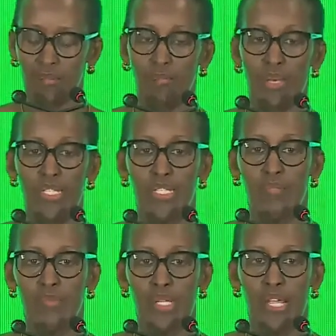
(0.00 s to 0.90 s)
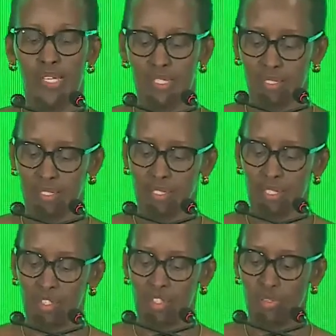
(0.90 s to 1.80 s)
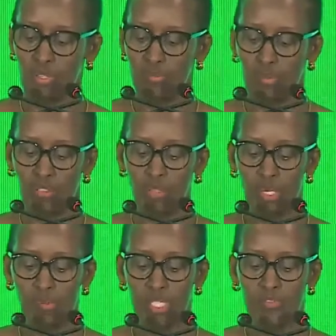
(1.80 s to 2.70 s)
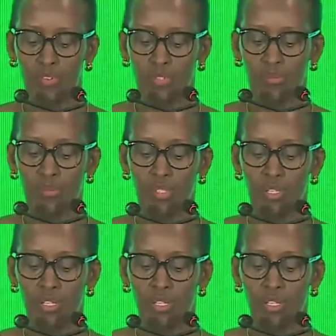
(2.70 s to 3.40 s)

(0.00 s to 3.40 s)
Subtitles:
must mobilize CHOGM and the Women's Forum